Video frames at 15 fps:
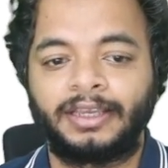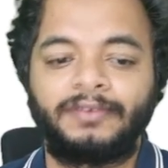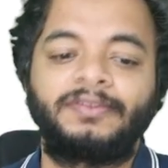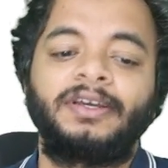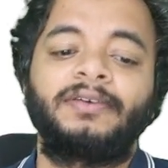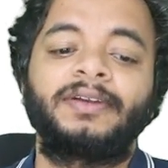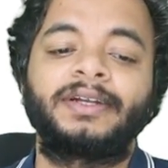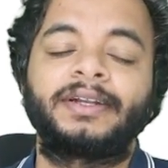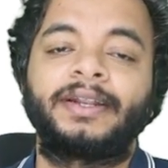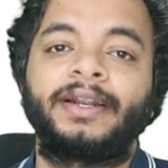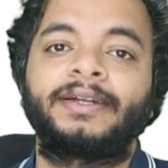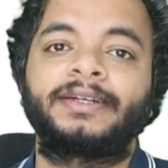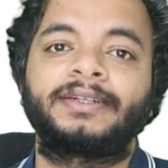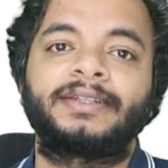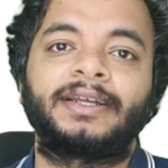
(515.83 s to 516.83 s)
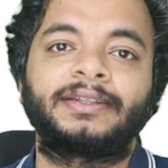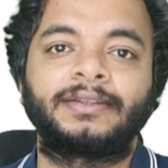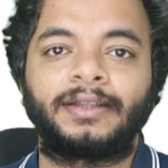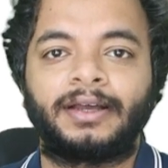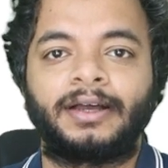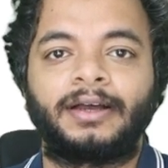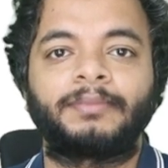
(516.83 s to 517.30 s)
If they were related,
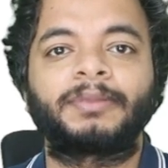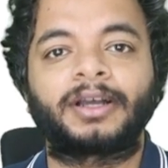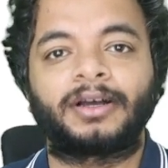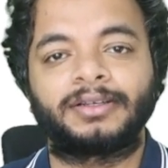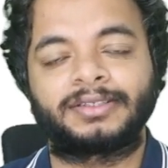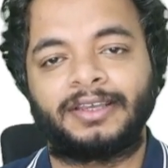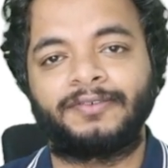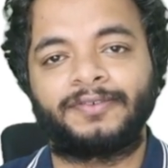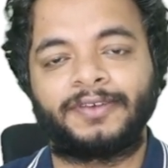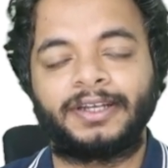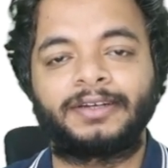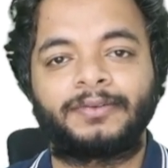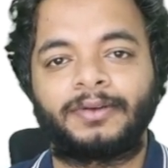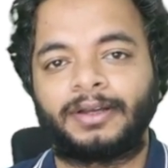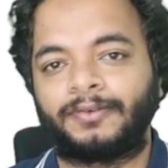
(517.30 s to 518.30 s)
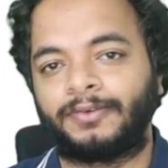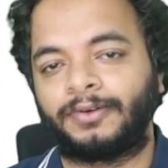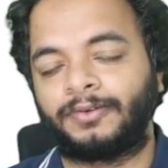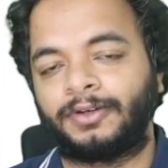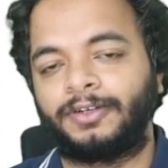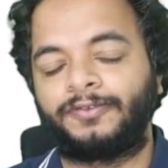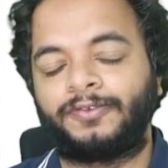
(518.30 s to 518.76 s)
then because if it
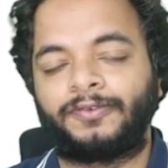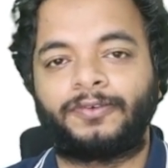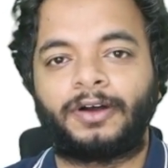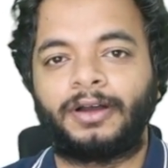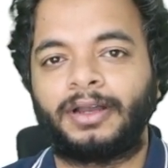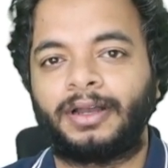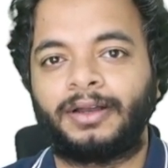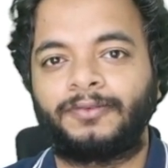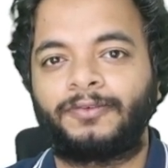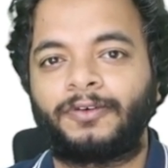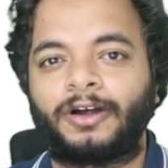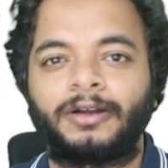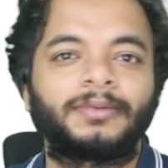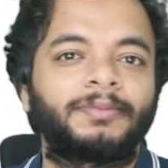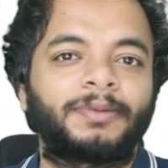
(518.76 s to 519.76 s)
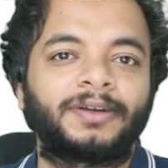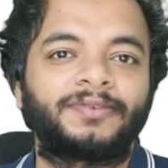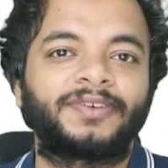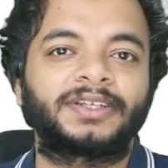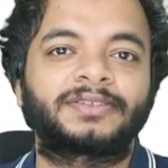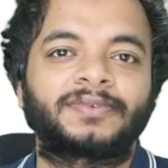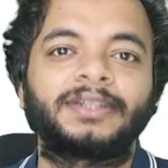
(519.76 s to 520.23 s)
would form a
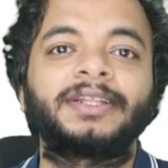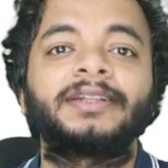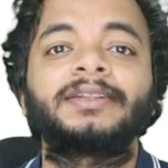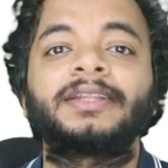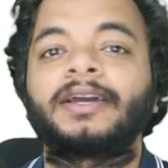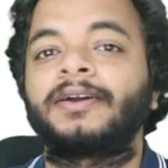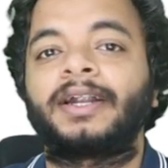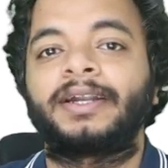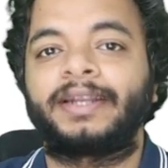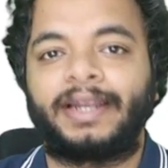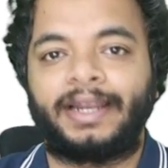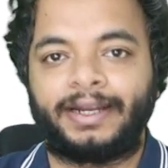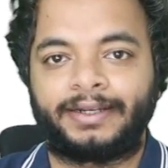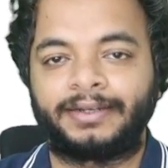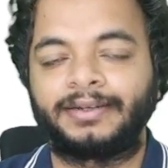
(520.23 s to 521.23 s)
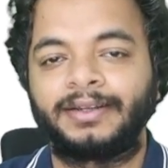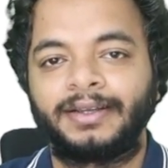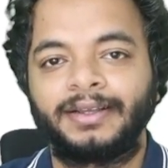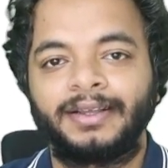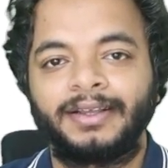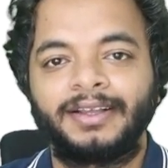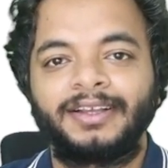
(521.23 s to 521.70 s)
perfect square, then they are related.
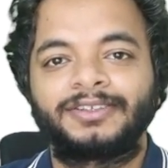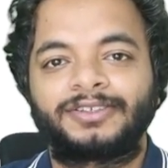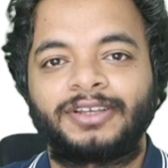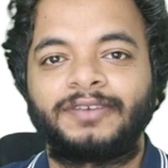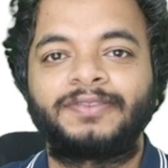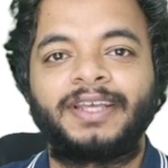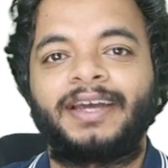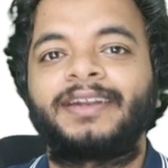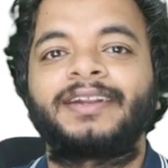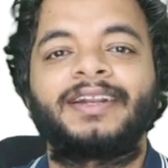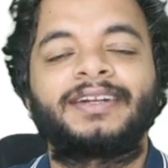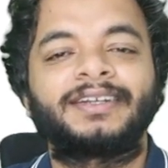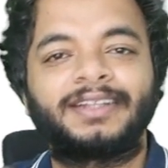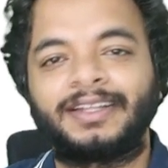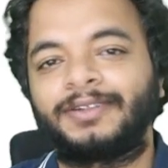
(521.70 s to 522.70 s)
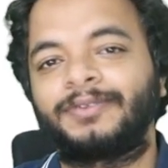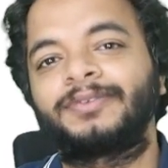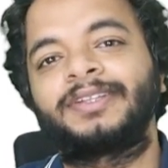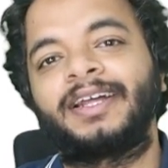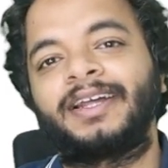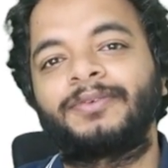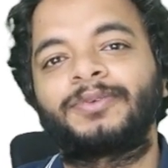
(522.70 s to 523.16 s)
So if they are related,
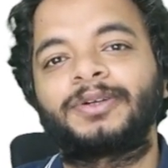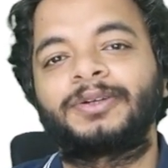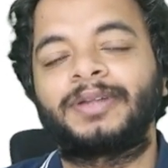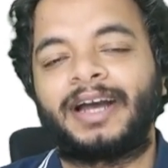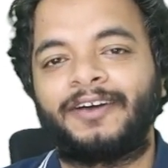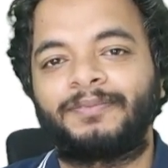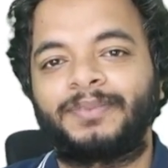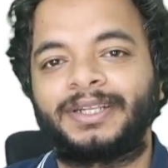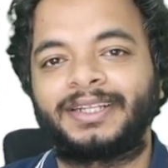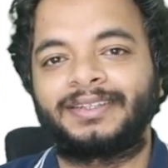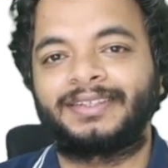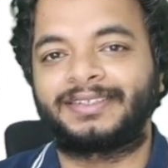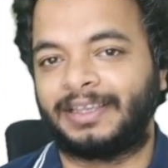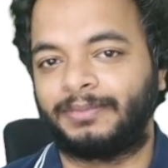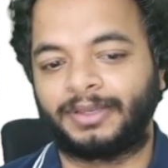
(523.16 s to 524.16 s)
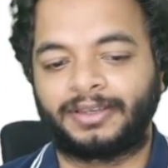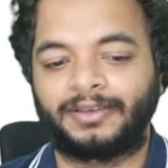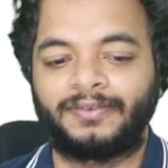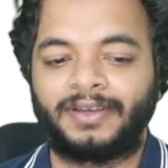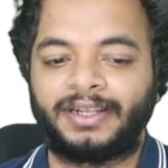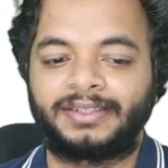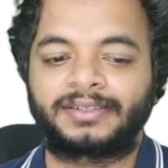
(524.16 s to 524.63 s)
then they would have been in the same
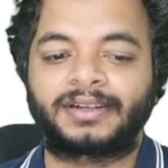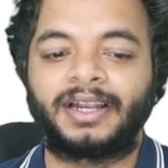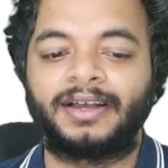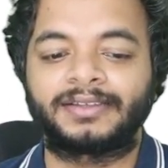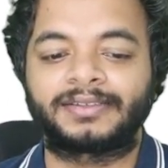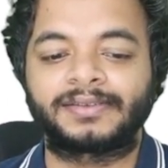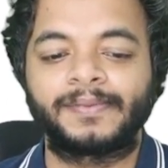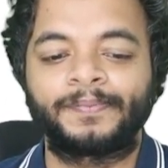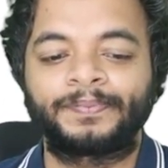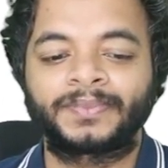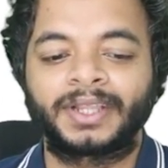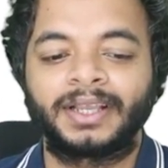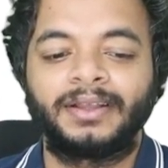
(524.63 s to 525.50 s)
equivalence class.